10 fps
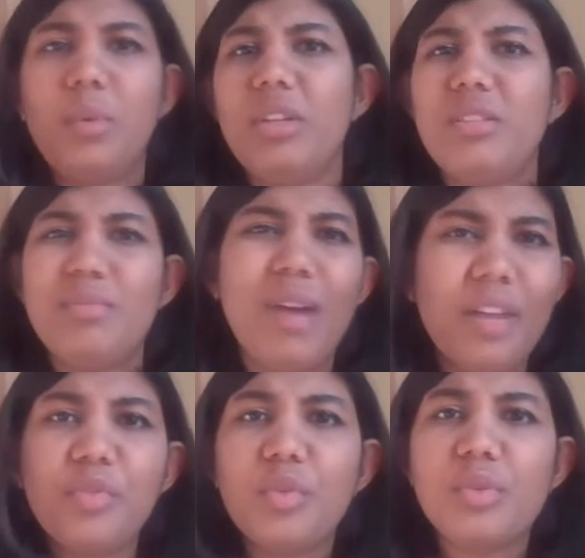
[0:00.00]
when
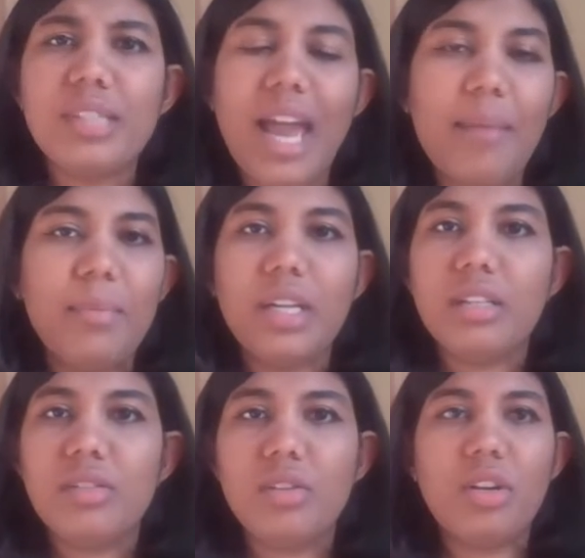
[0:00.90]
smartphones,
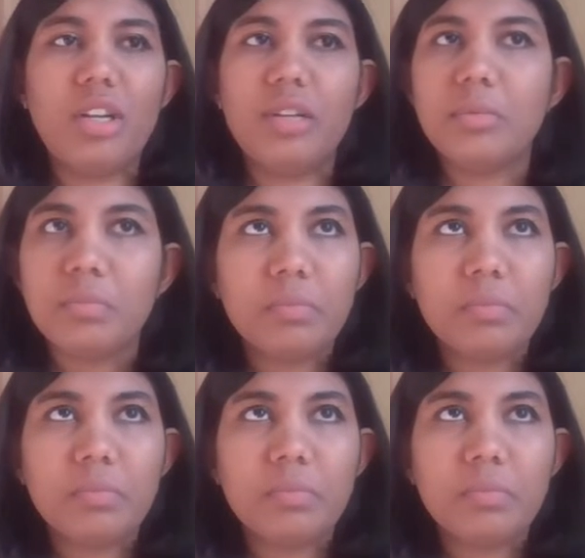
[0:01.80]
tablets, or